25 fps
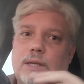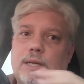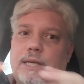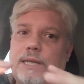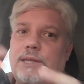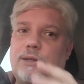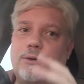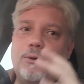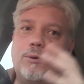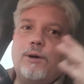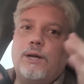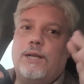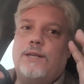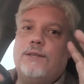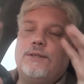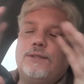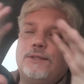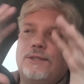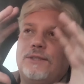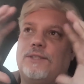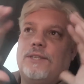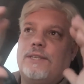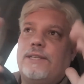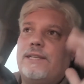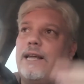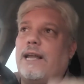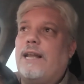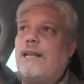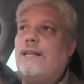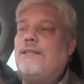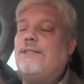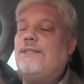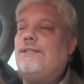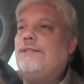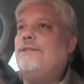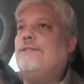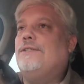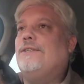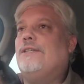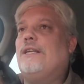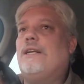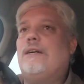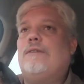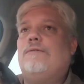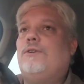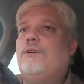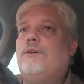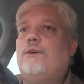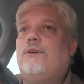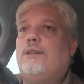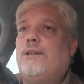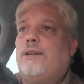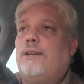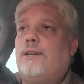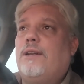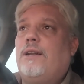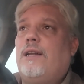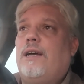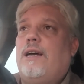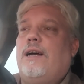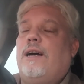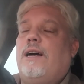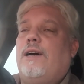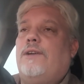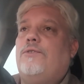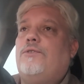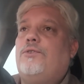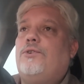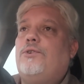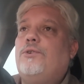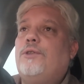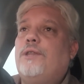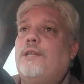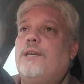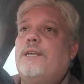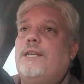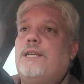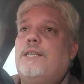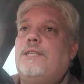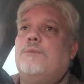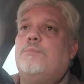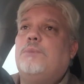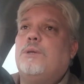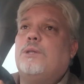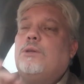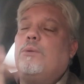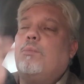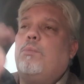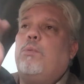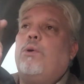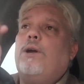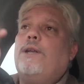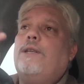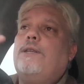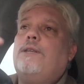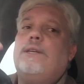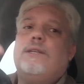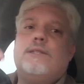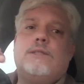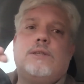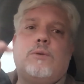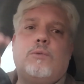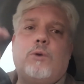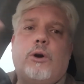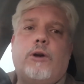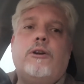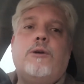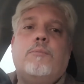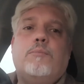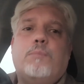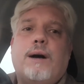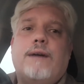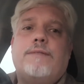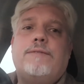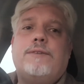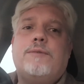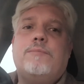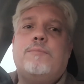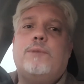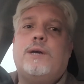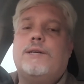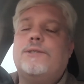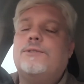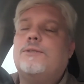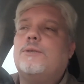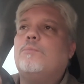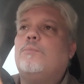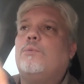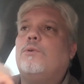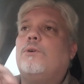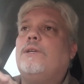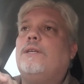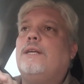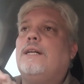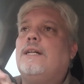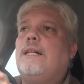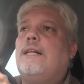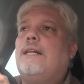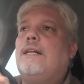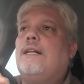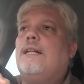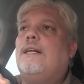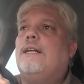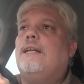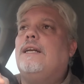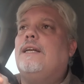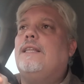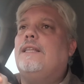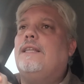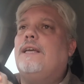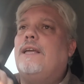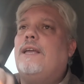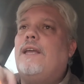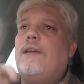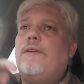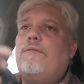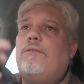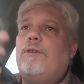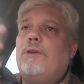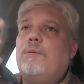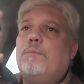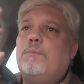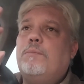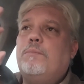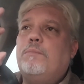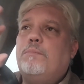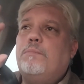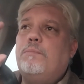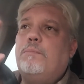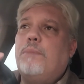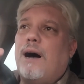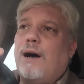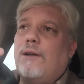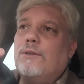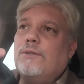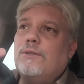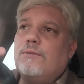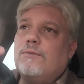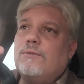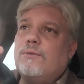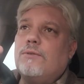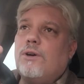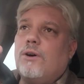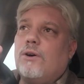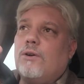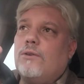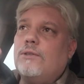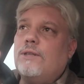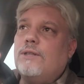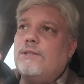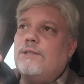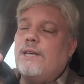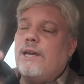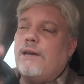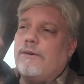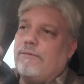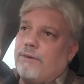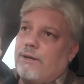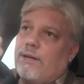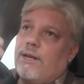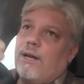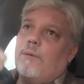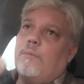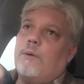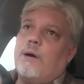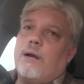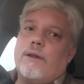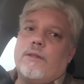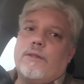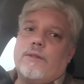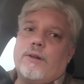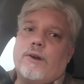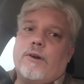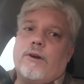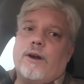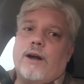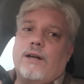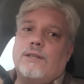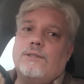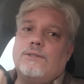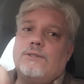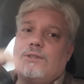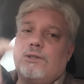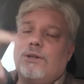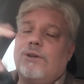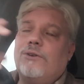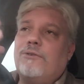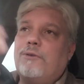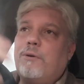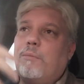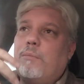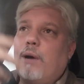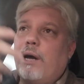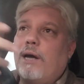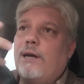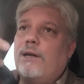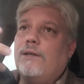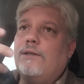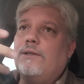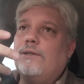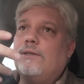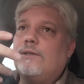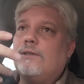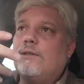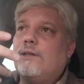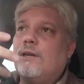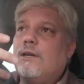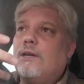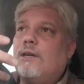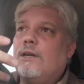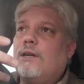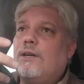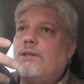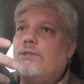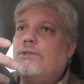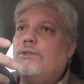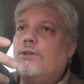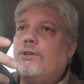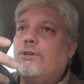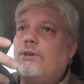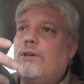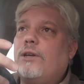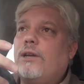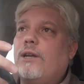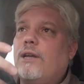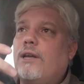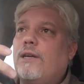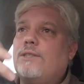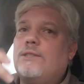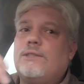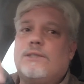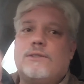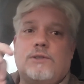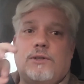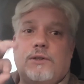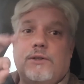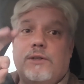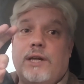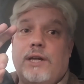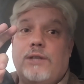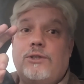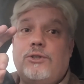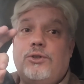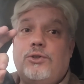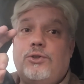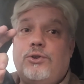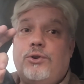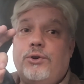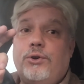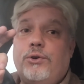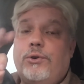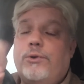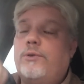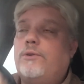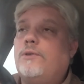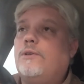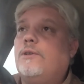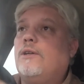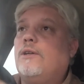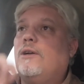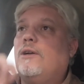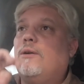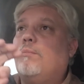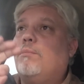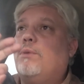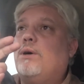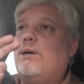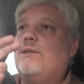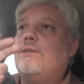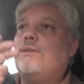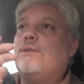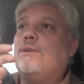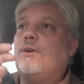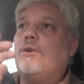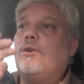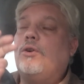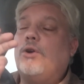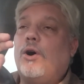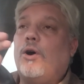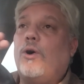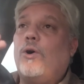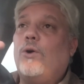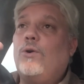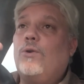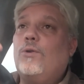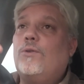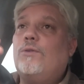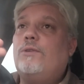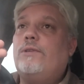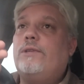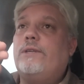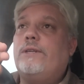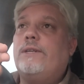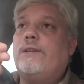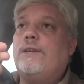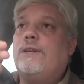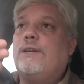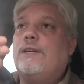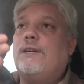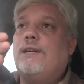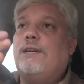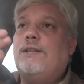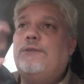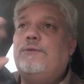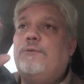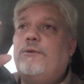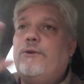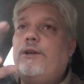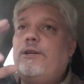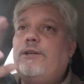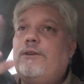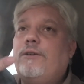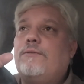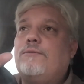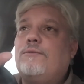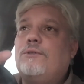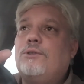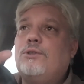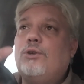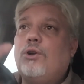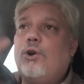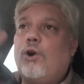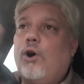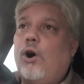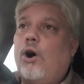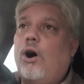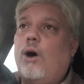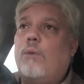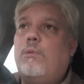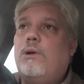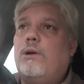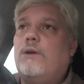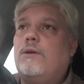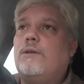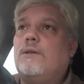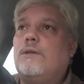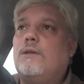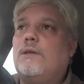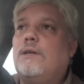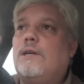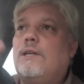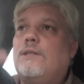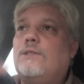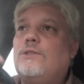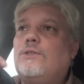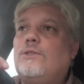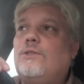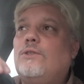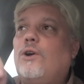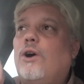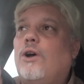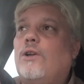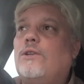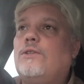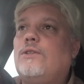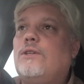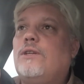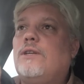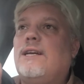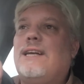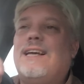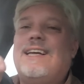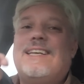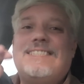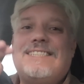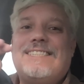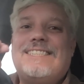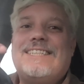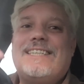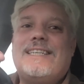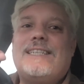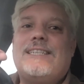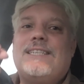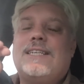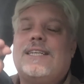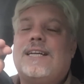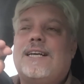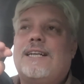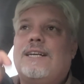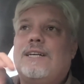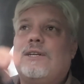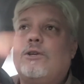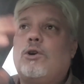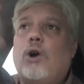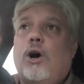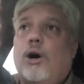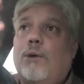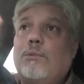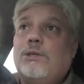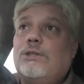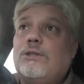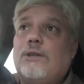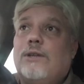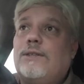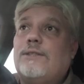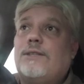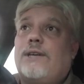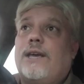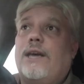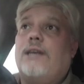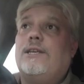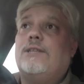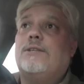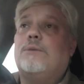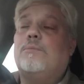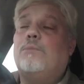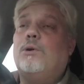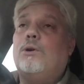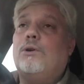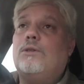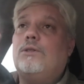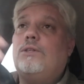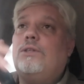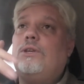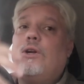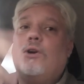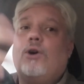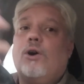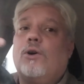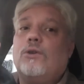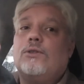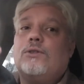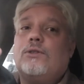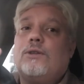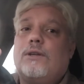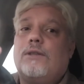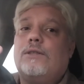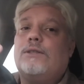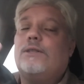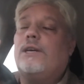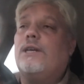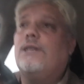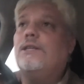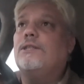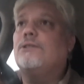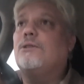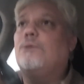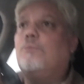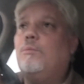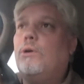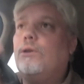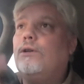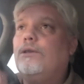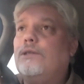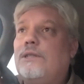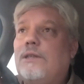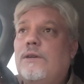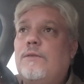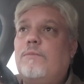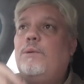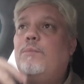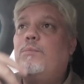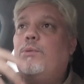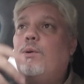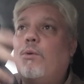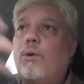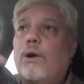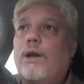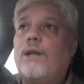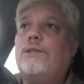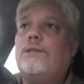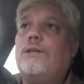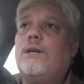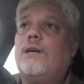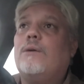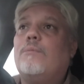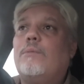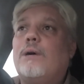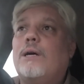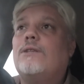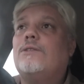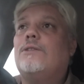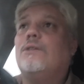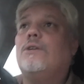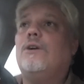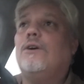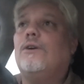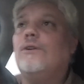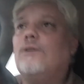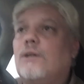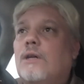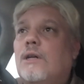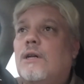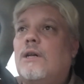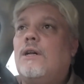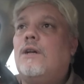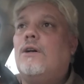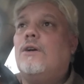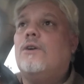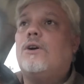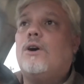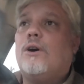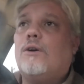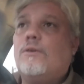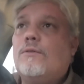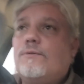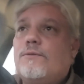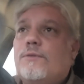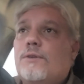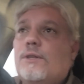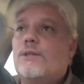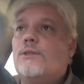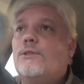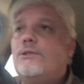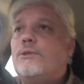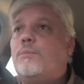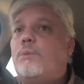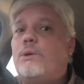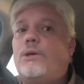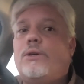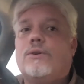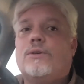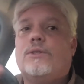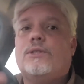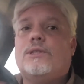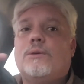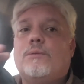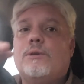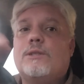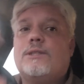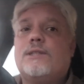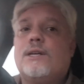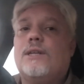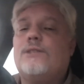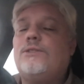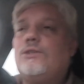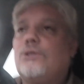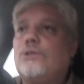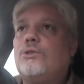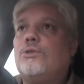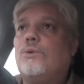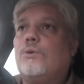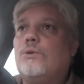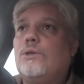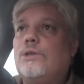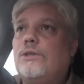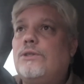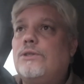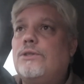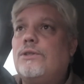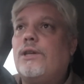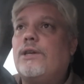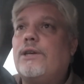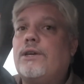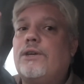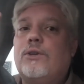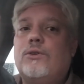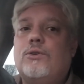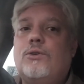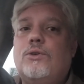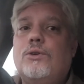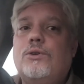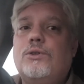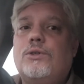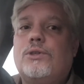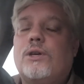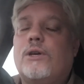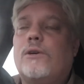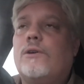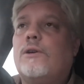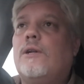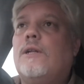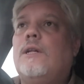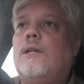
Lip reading: Either one is analogies that I've heard. I don't know how true that is, but the point is, and Warren Buffett makes the point, in that every ounce of gold that's ever come out of the ground still remains in circulation. That's true, but gold is very different to carbon. It's not carbon's not a scarce commodity. Coal's not a scarce commodity. People wanted to go back to GoldFields because there was such a shortage they could do so.